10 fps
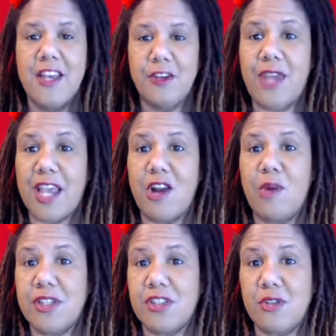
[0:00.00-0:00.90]
You can't
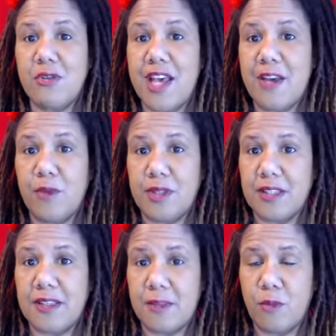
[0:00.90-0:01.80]
always do that with
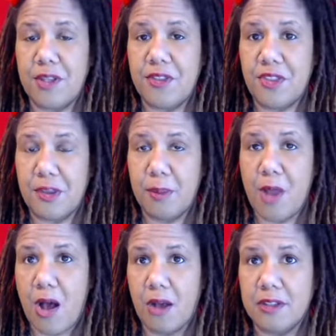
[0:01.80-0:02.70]
the
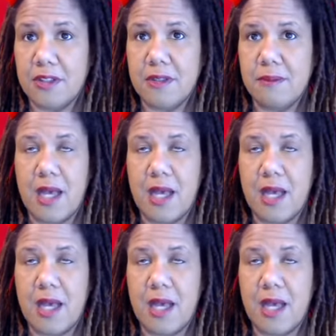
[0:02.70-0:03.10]
blogs,